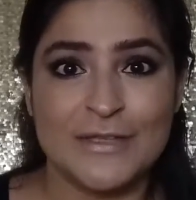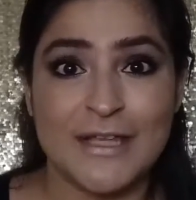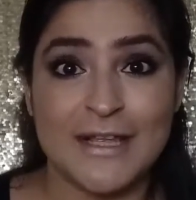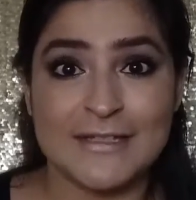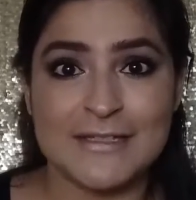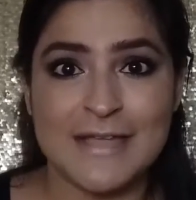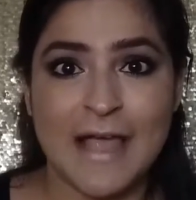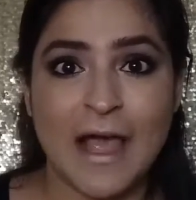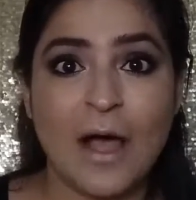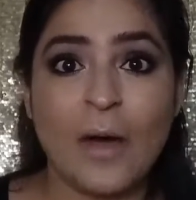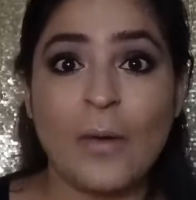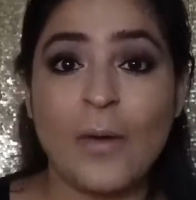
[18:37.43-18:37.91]
So
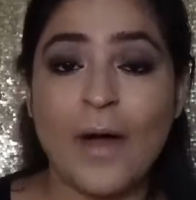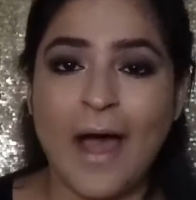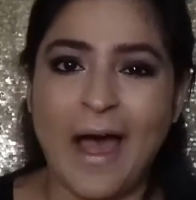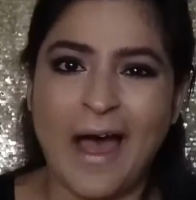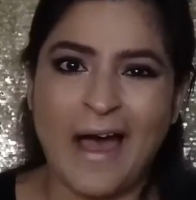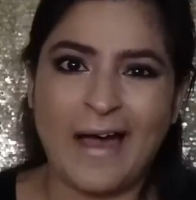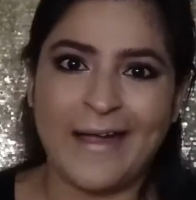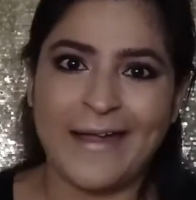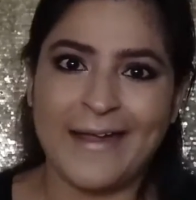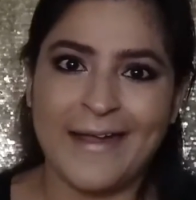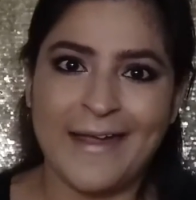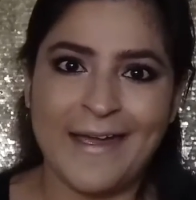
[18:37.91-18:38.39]
that's how
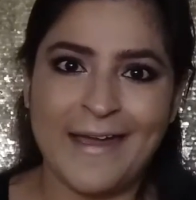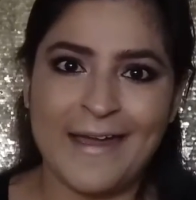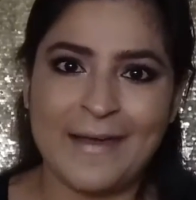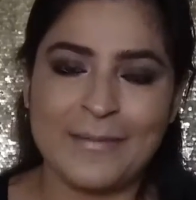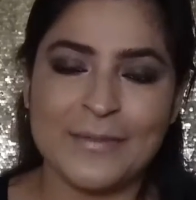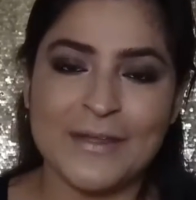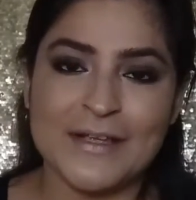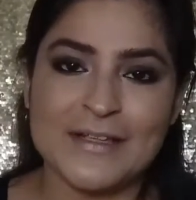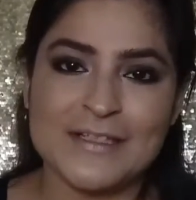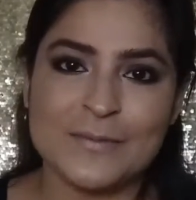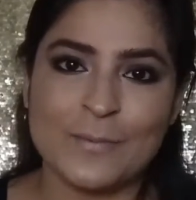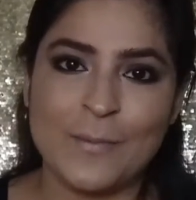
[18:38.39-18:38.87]
I
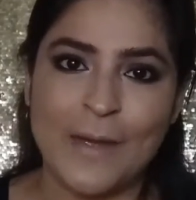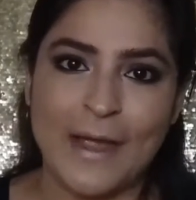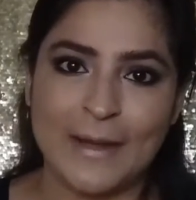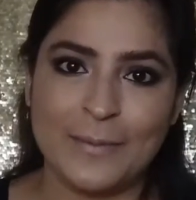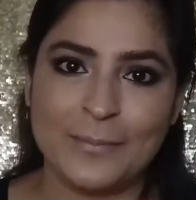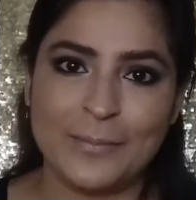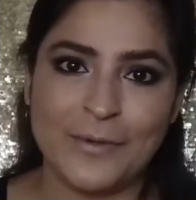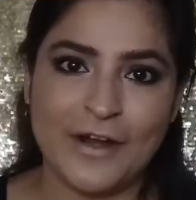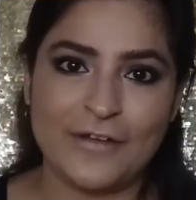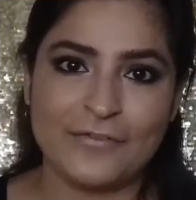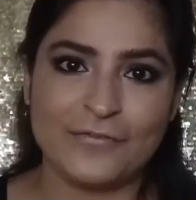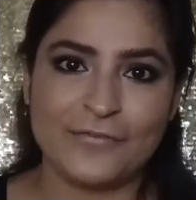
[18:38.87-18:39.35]
am, that's
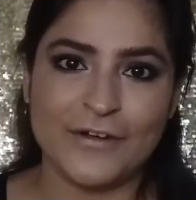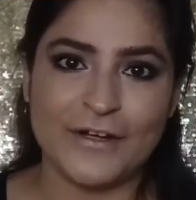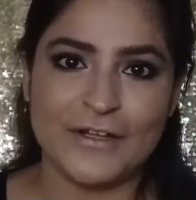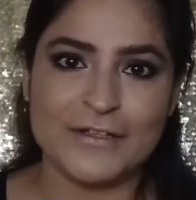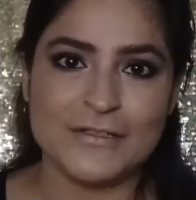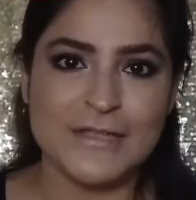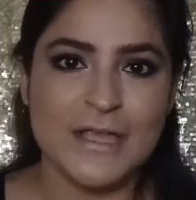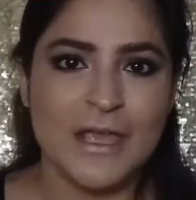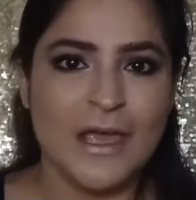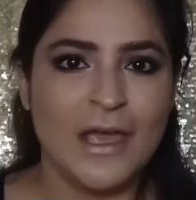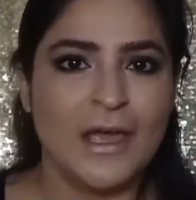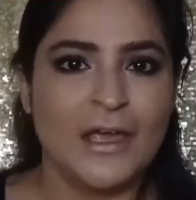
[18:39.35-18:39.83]
my
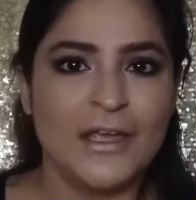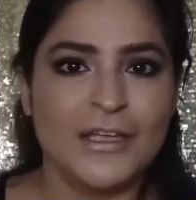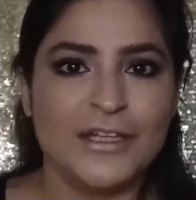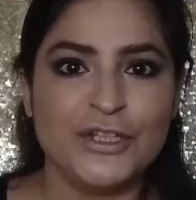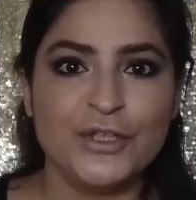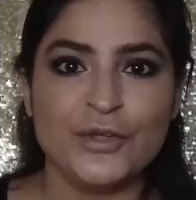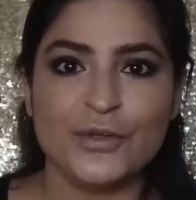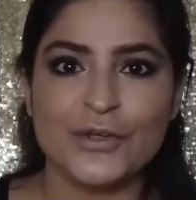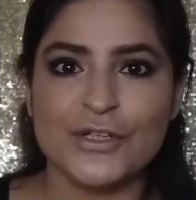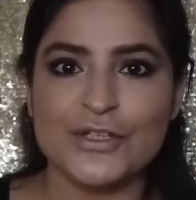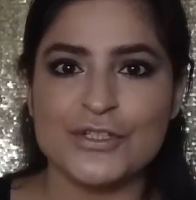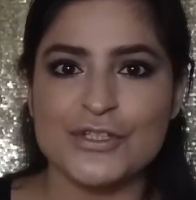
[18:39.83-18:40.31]
preference.
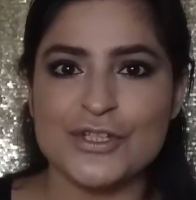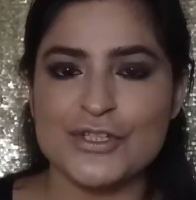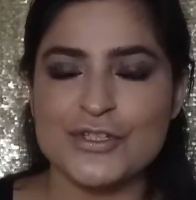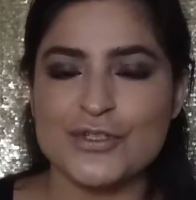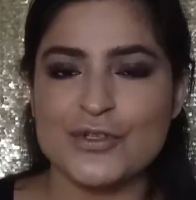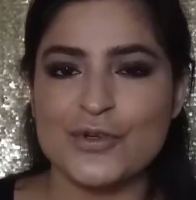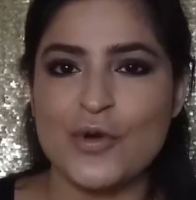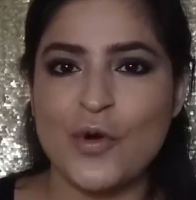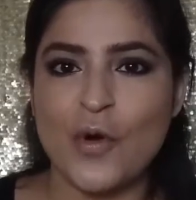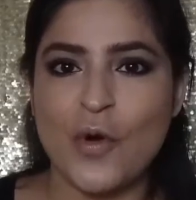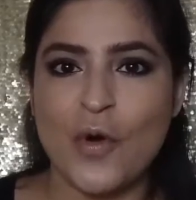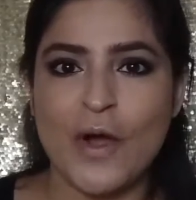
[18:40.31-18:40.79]
You can
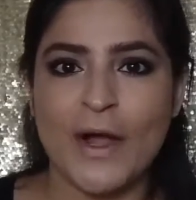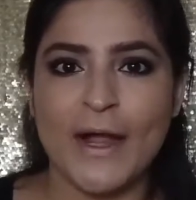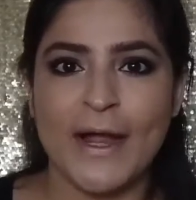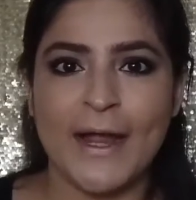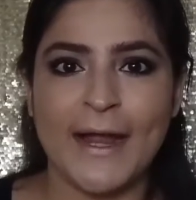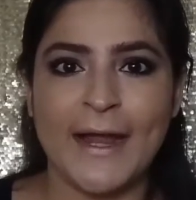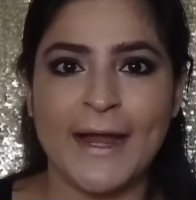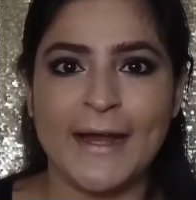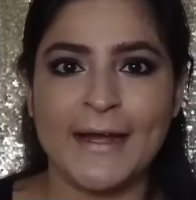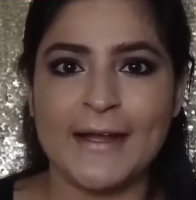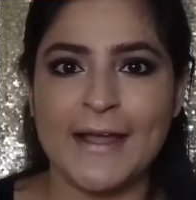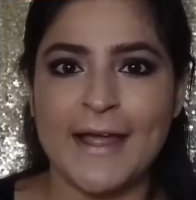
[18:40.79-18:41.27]
just go
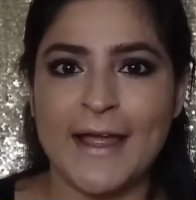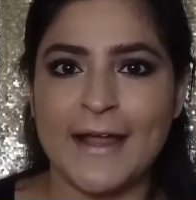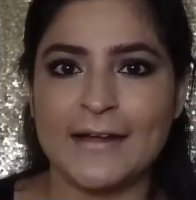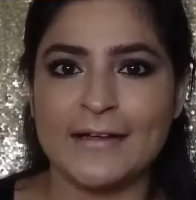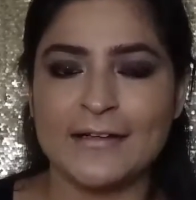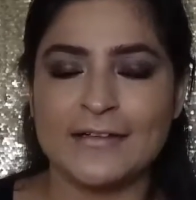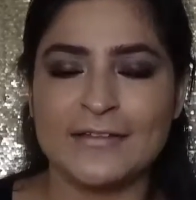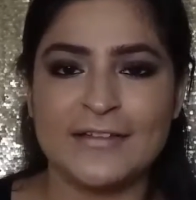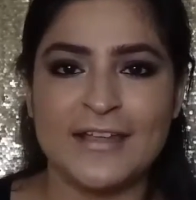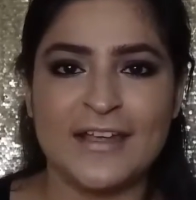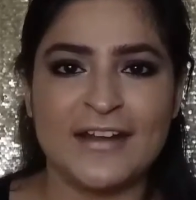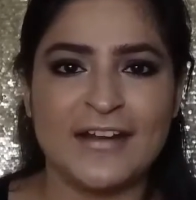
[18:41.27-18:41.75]
ahead,
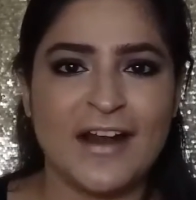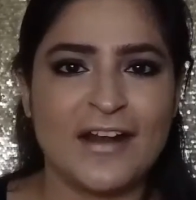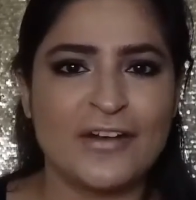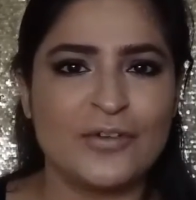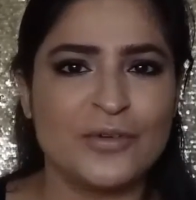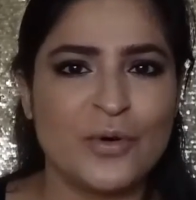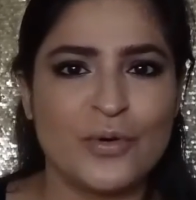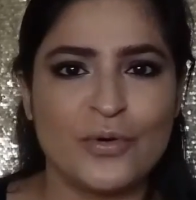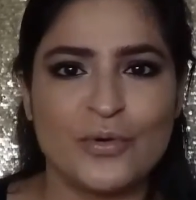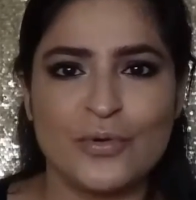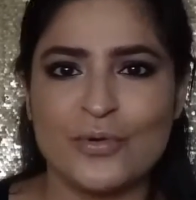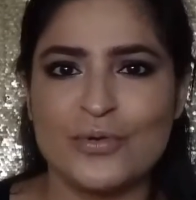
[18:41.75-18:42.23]
and there
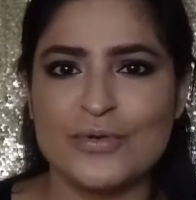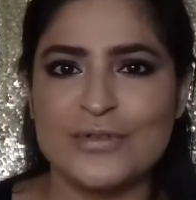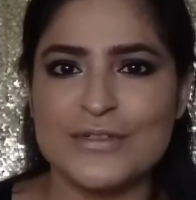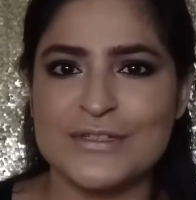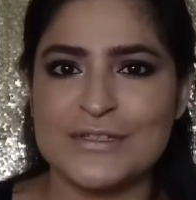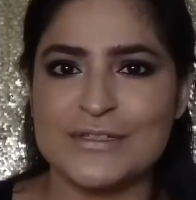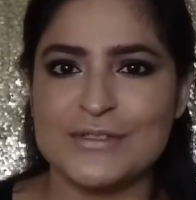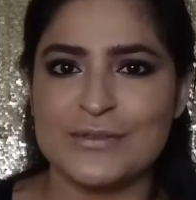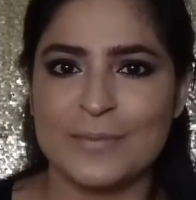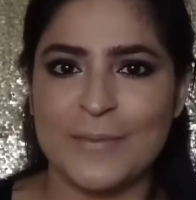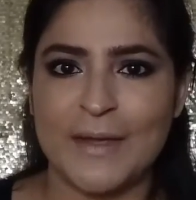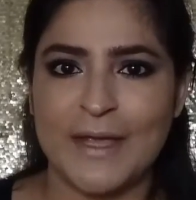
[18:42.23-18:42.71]
are no
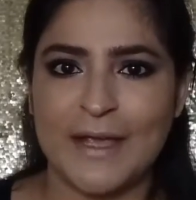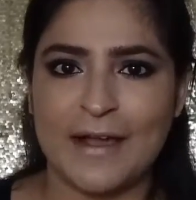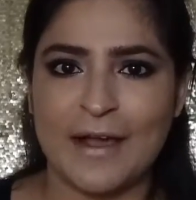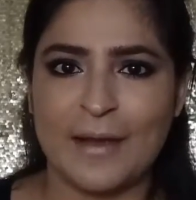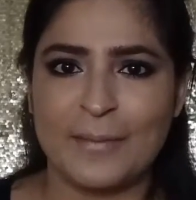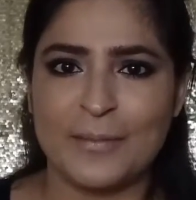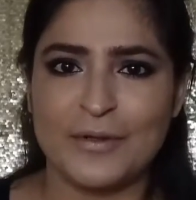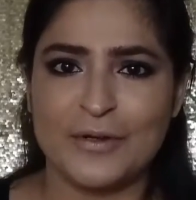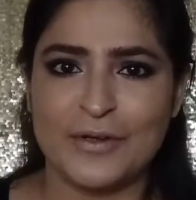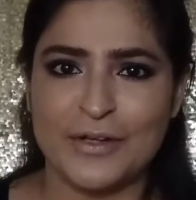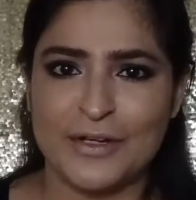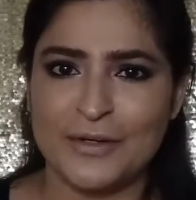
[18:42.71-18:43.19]
rules to
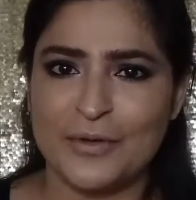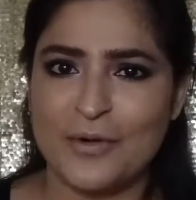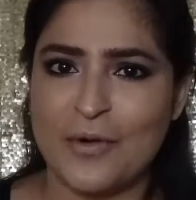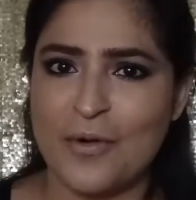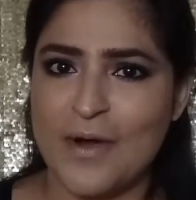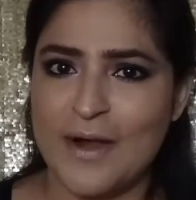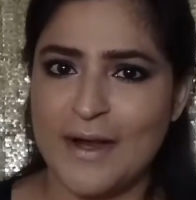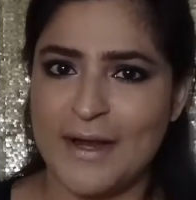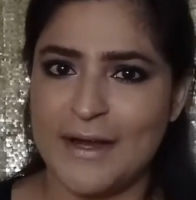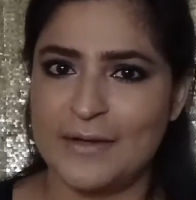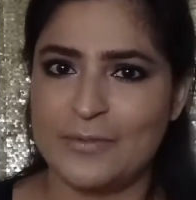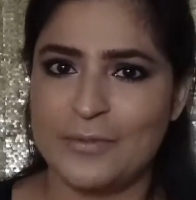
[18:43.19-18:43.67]
makeup. You can
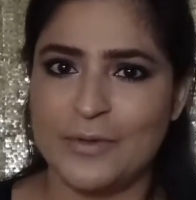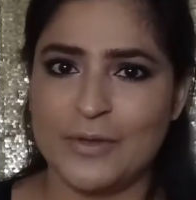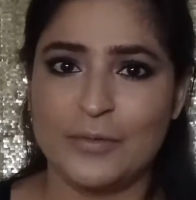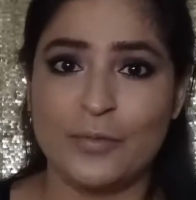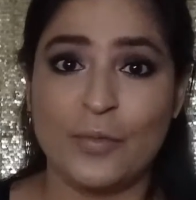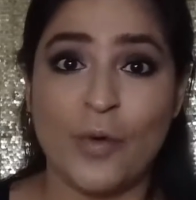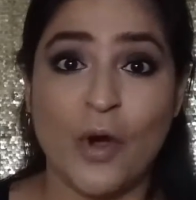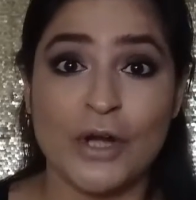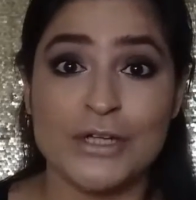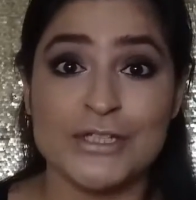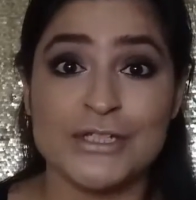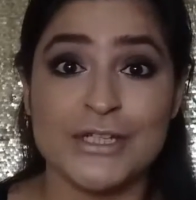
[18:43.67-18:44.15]
go ahead
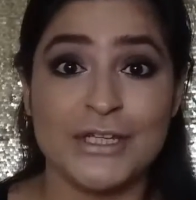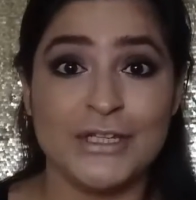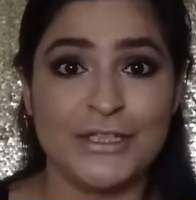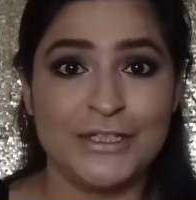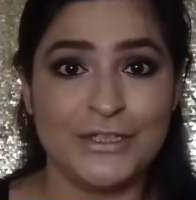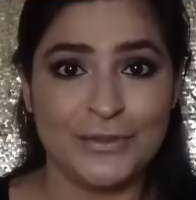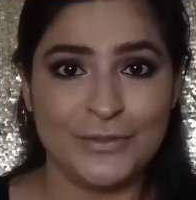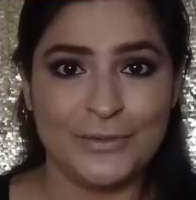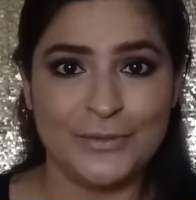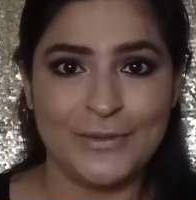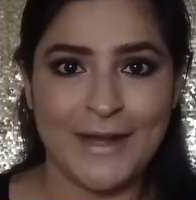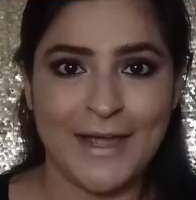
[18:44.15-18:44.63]
with what
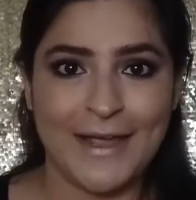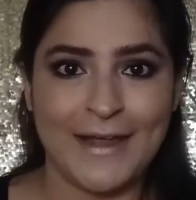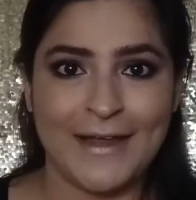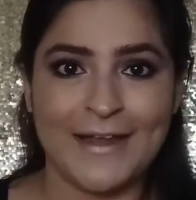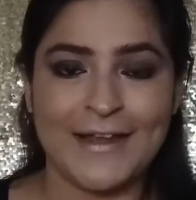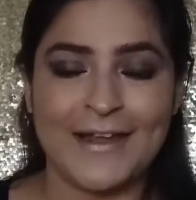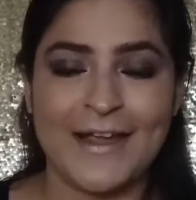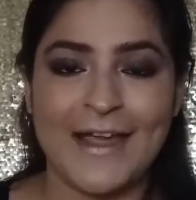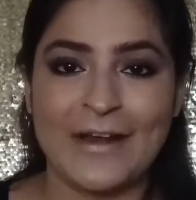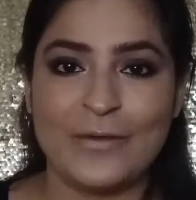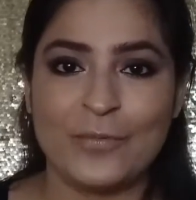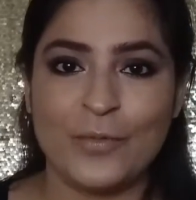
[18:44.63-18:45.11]
you
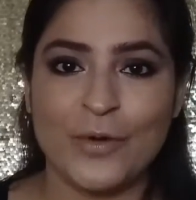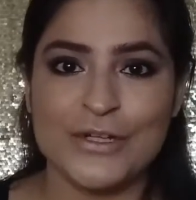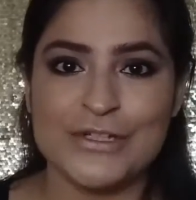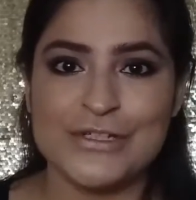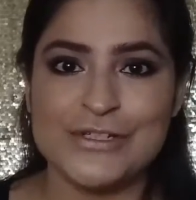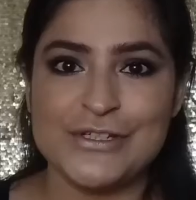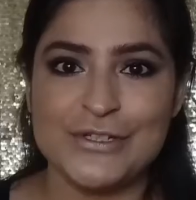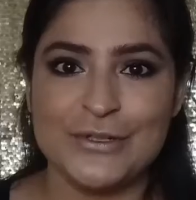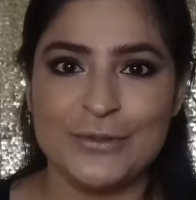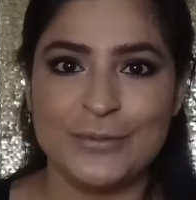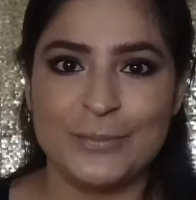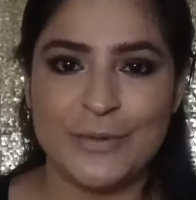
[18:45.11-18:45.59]
like and
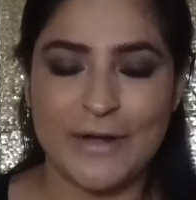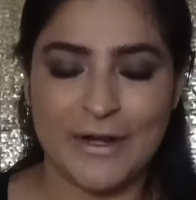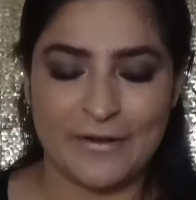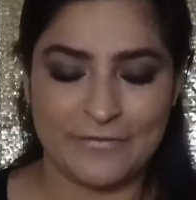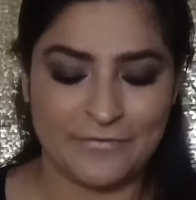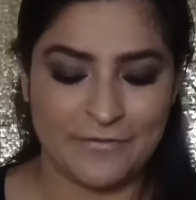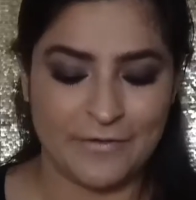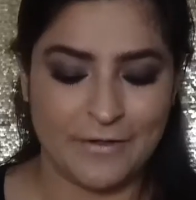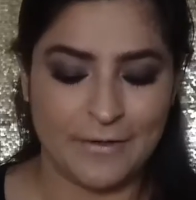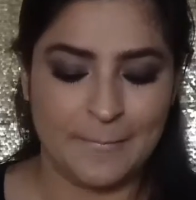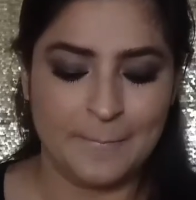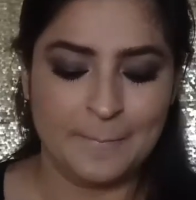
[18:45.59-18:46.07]
what you
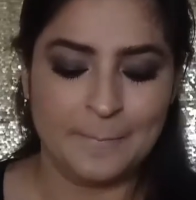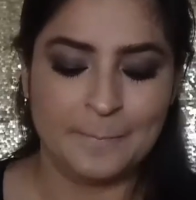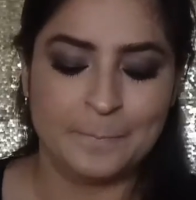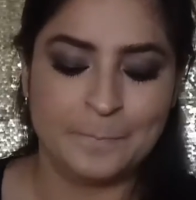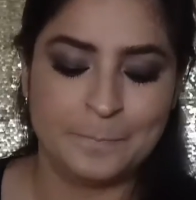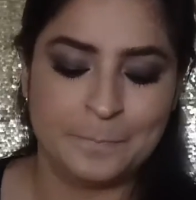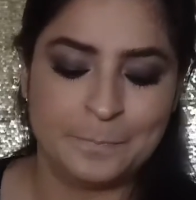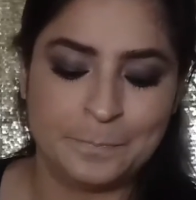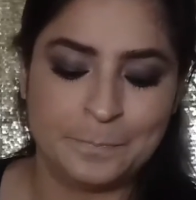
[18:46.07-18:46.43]
prefer.